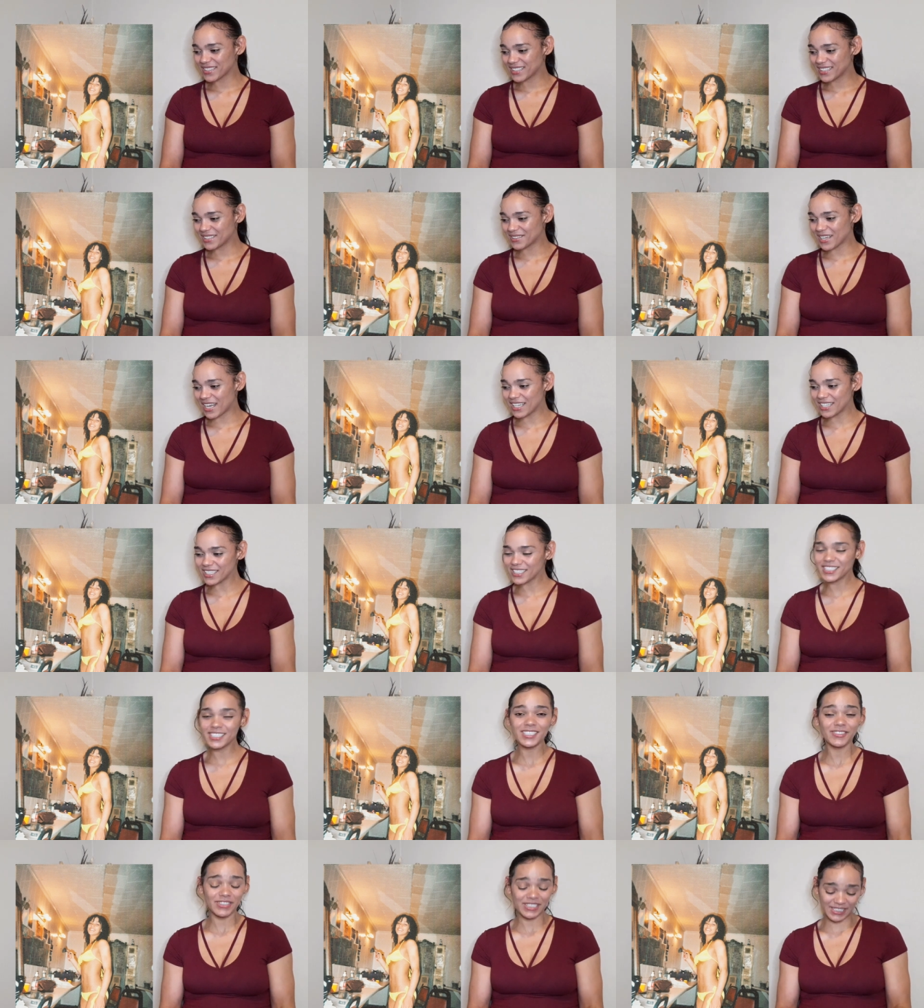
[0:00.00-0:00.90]
Yeah, I look
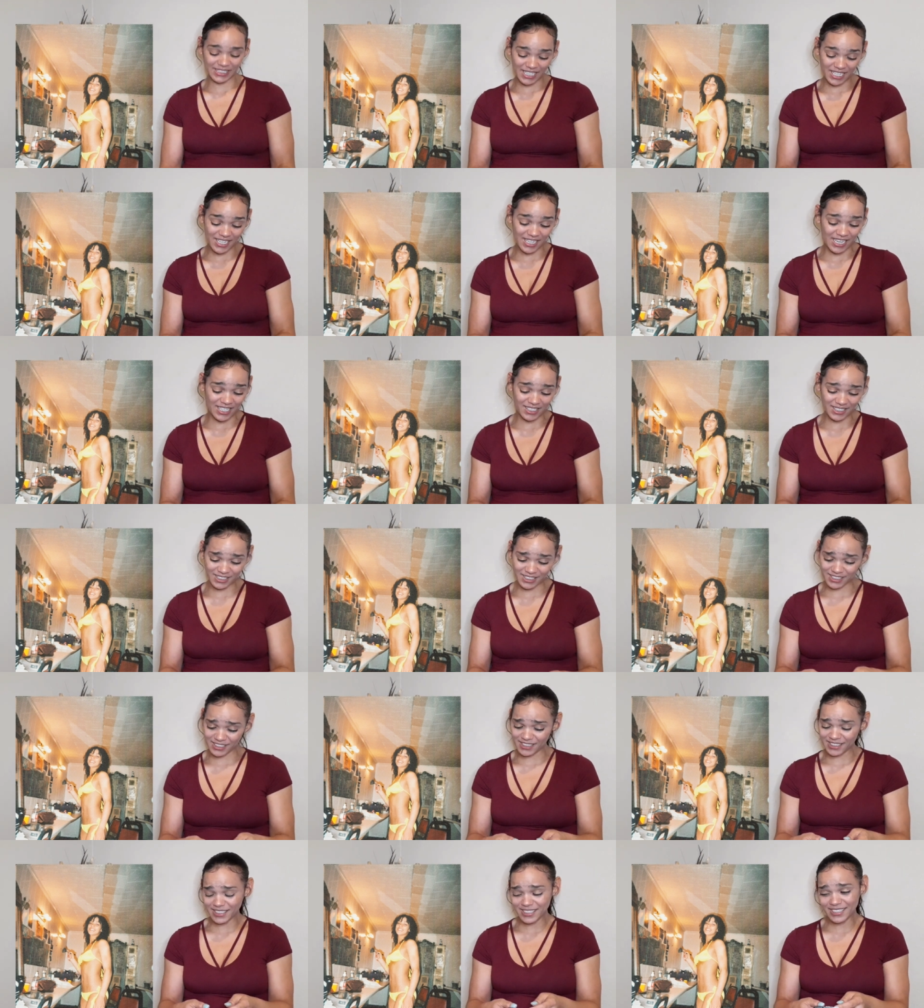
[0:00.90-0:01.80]
good right there. I look
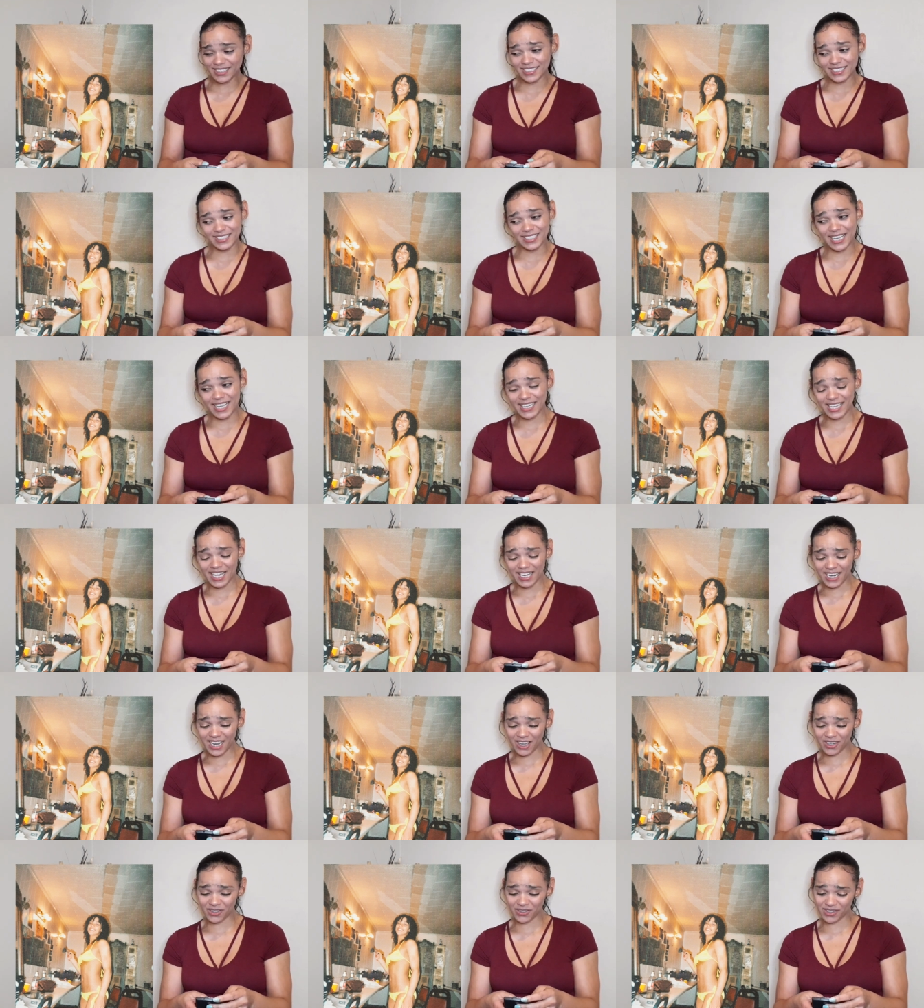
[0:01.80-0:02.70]
good in that
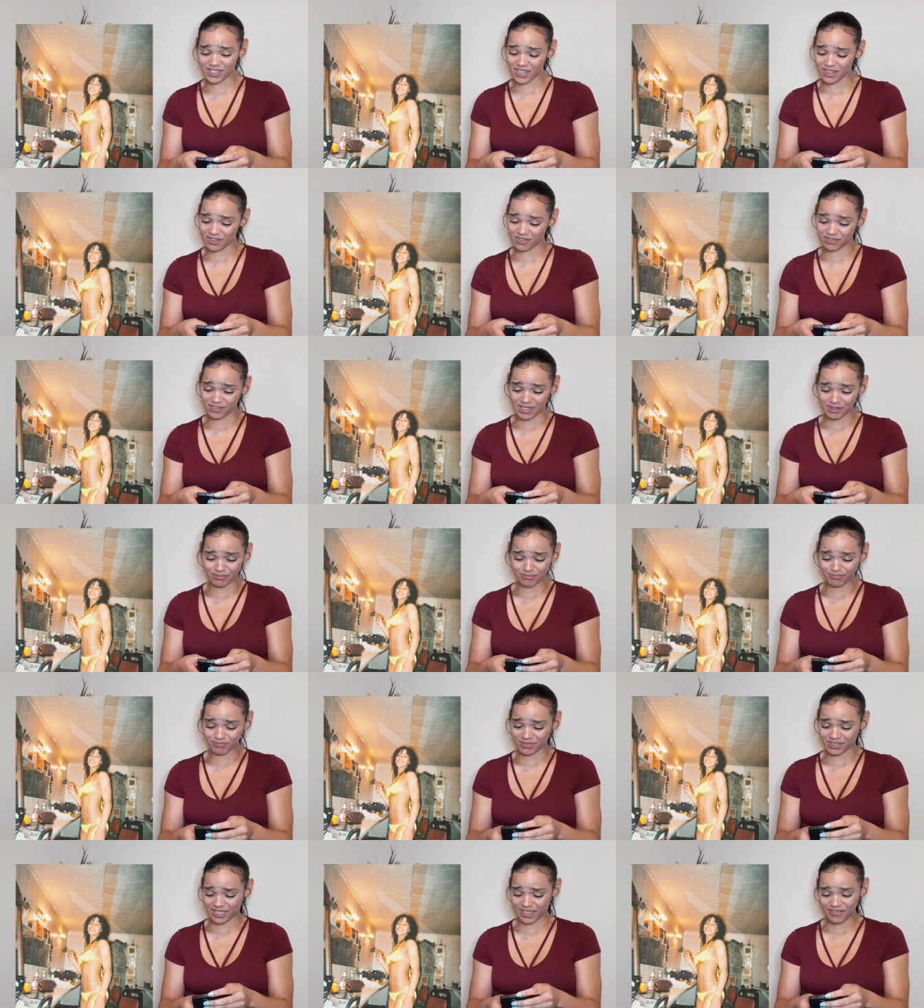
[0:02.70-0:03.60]
yellow, though. I'm
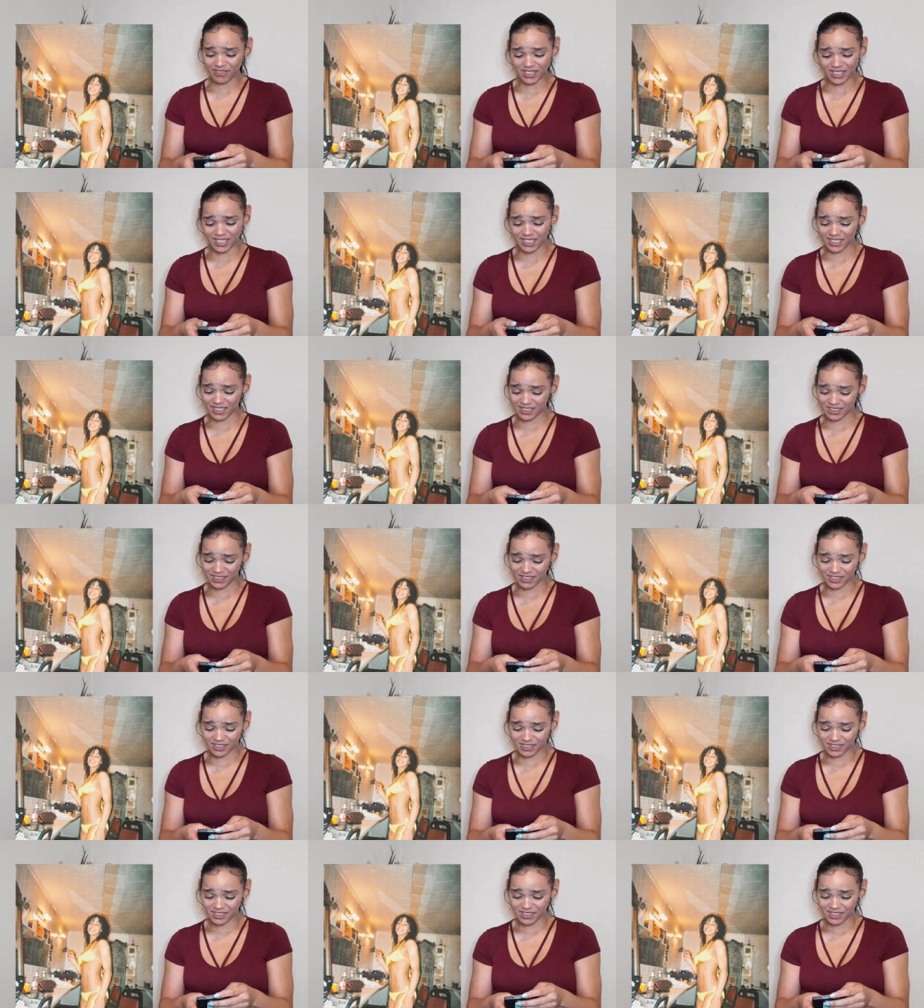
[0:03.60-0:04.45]
giving it.